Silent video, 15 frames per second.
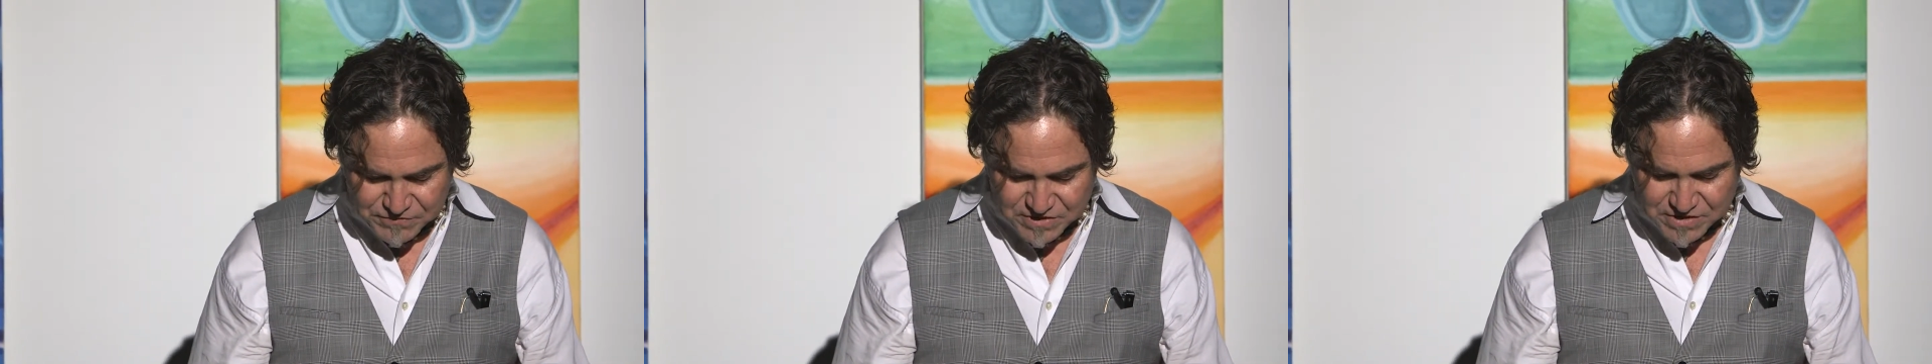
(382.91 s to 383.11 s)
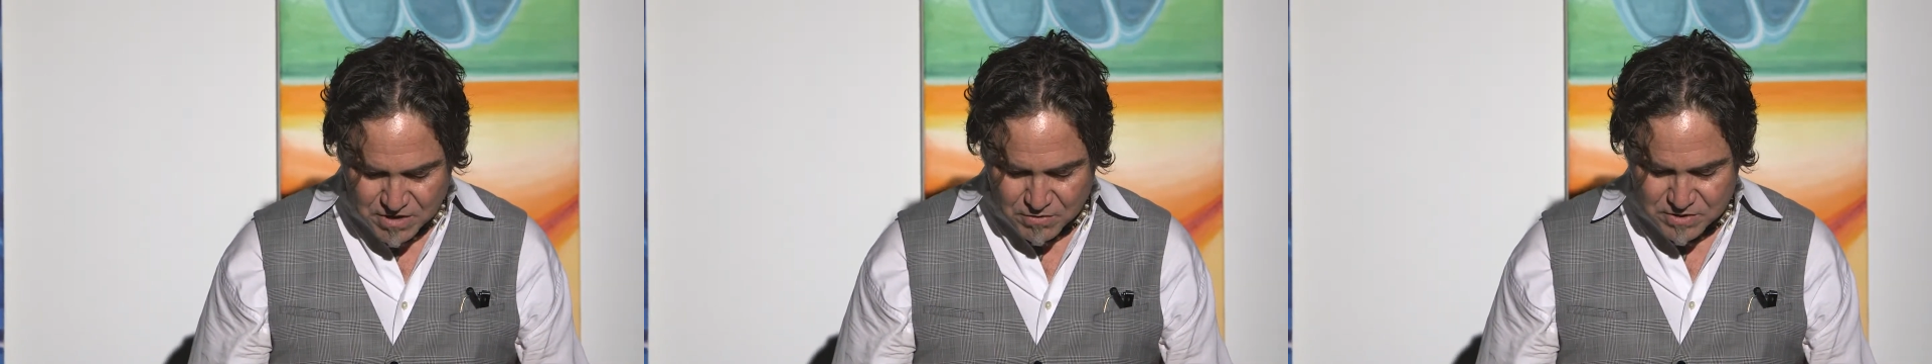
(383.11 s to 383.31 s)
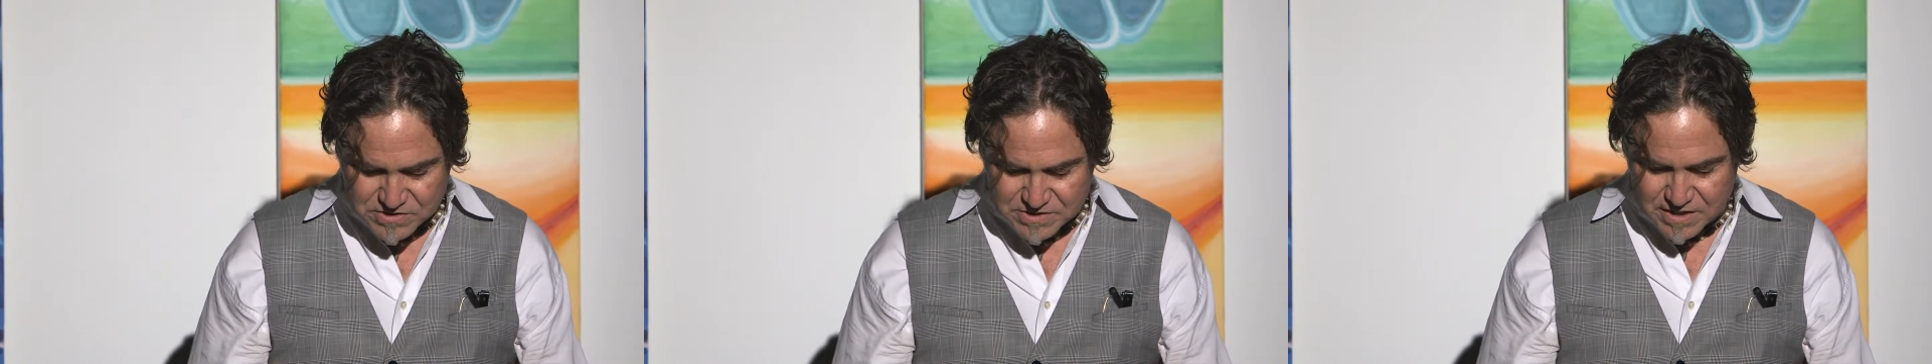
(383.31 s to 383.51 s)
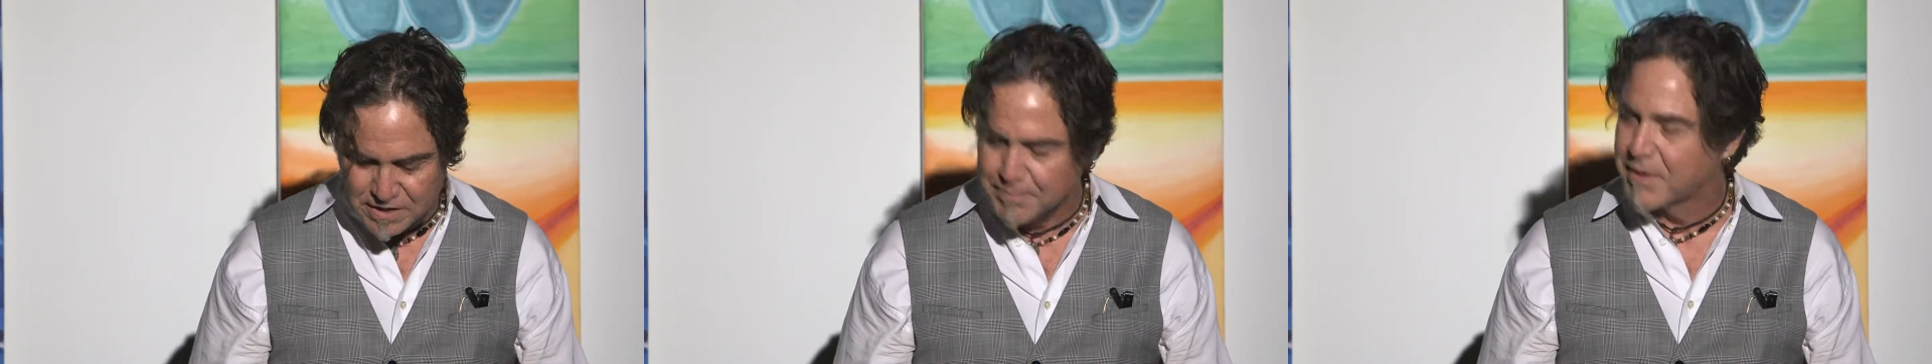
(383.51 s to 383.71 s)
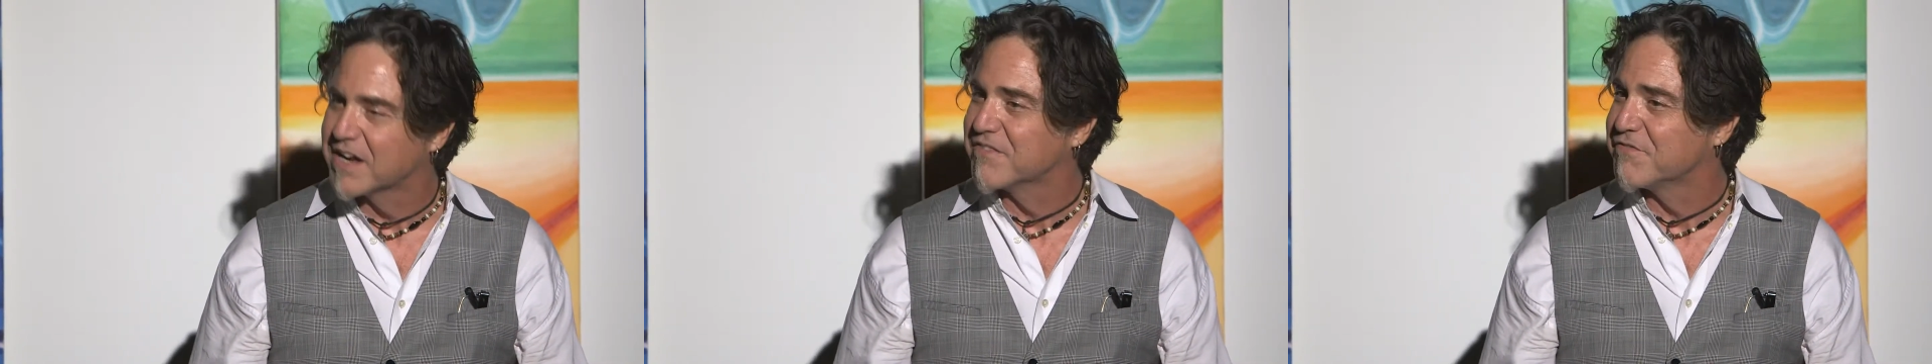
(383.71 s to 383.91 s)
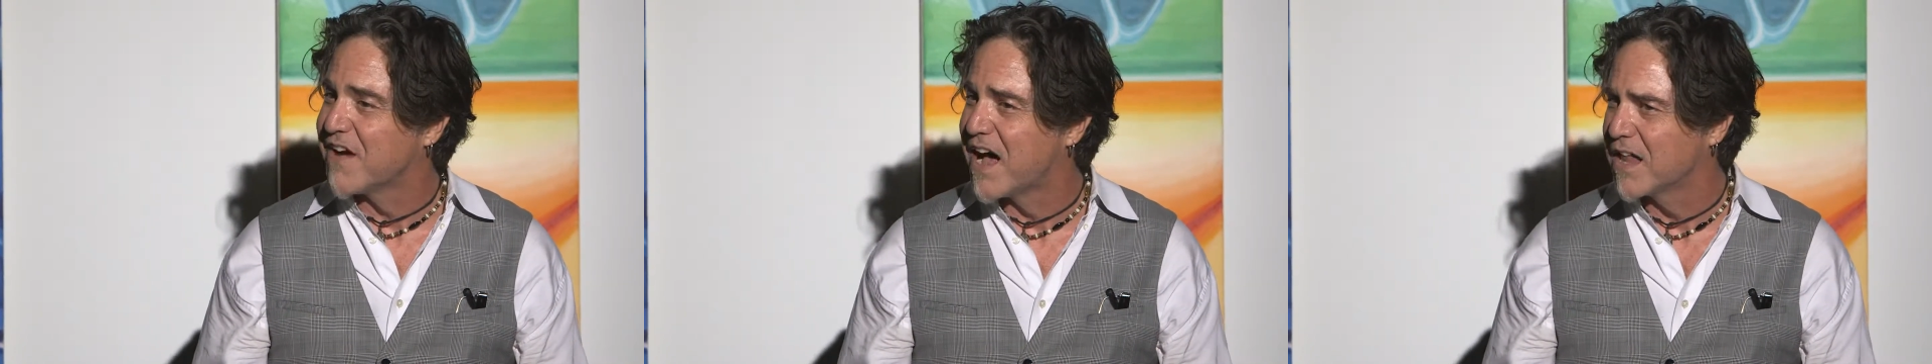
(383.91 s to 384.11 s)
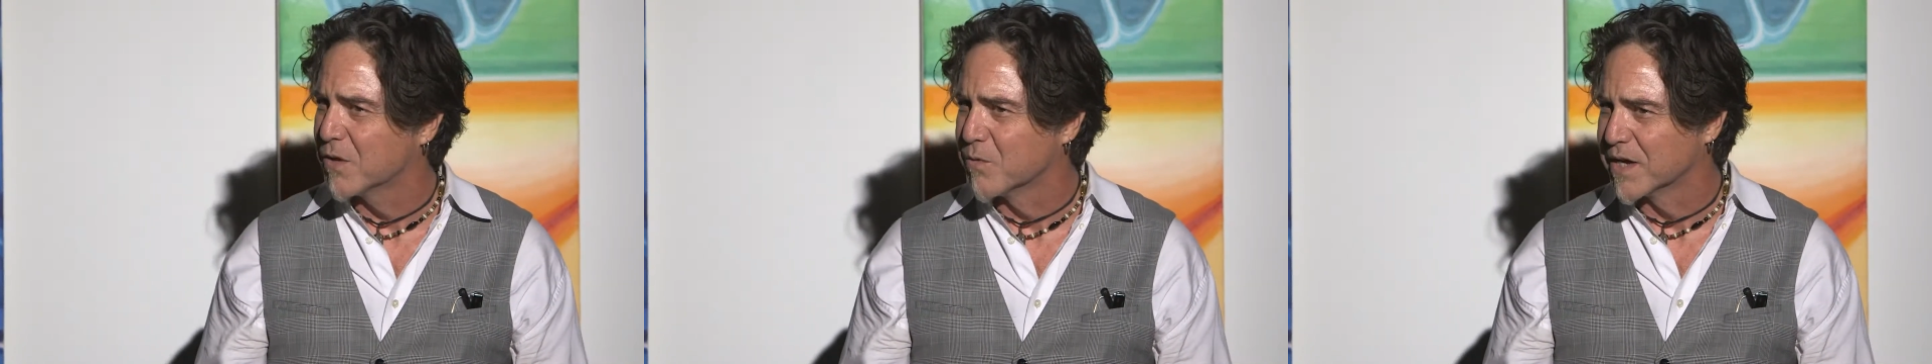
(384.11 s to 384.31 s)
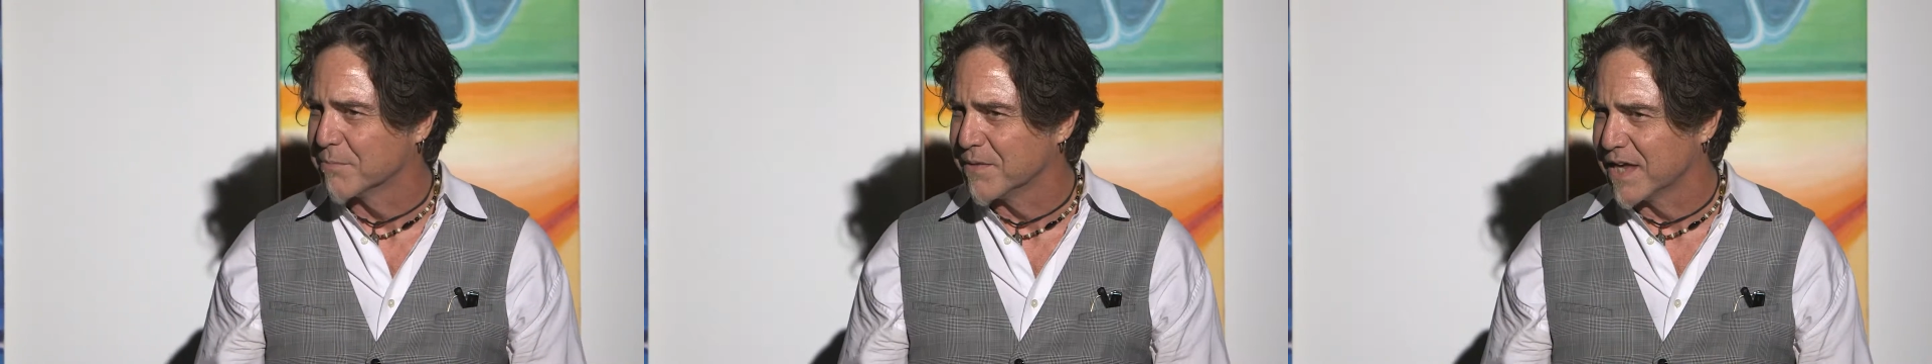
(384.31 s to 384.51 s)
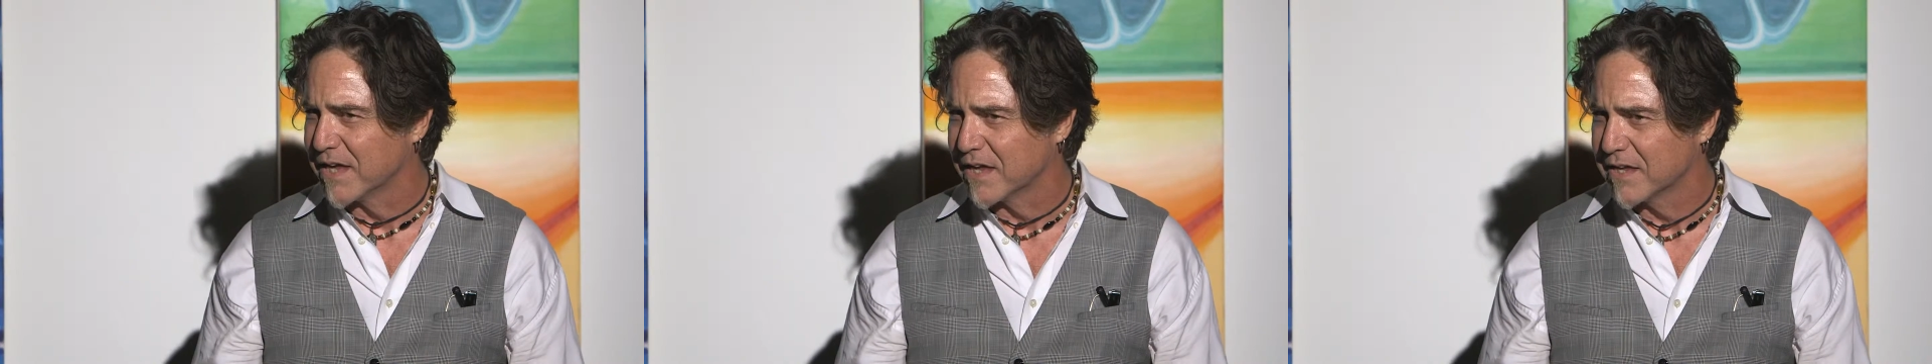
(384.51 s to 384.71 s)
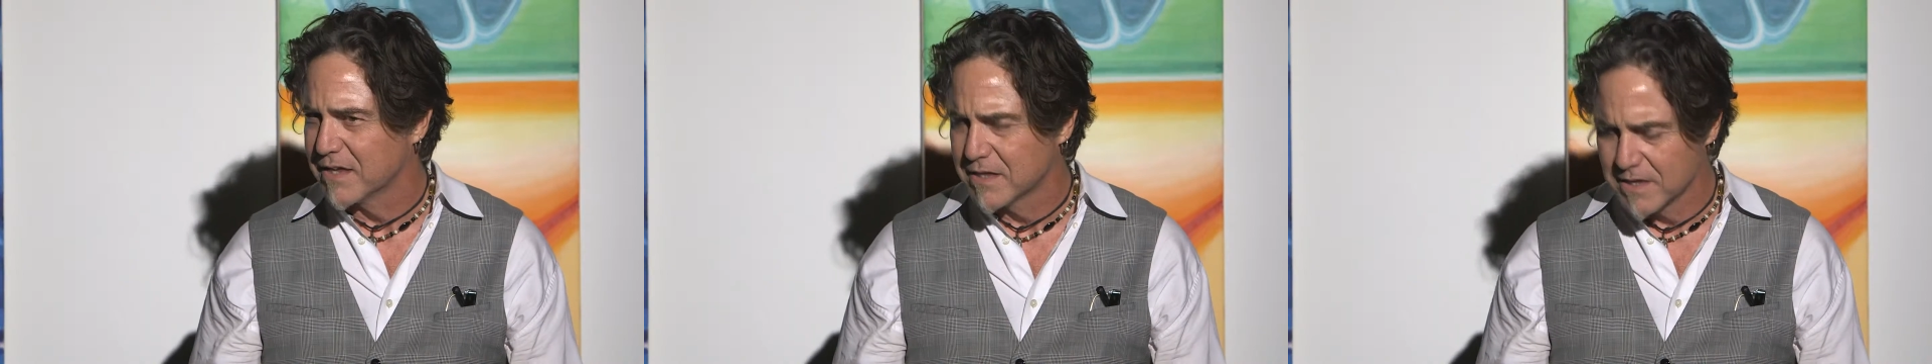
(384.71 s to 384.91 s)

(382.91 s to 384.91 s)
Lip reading: to notice anybody following me.